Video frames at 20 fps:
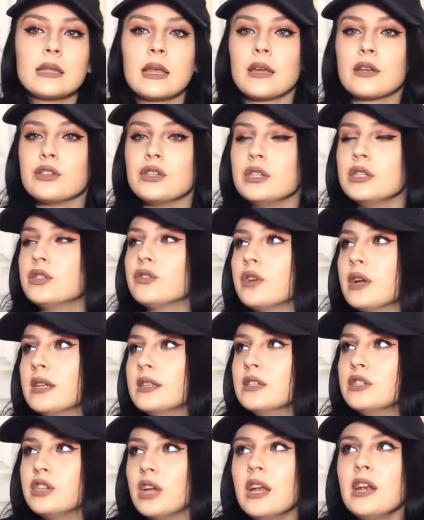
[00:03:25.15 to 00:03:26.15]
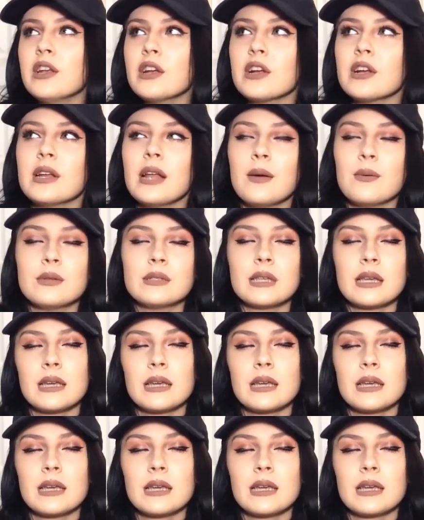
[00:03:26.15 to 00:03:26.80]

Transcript: Like, she's transgender. And I was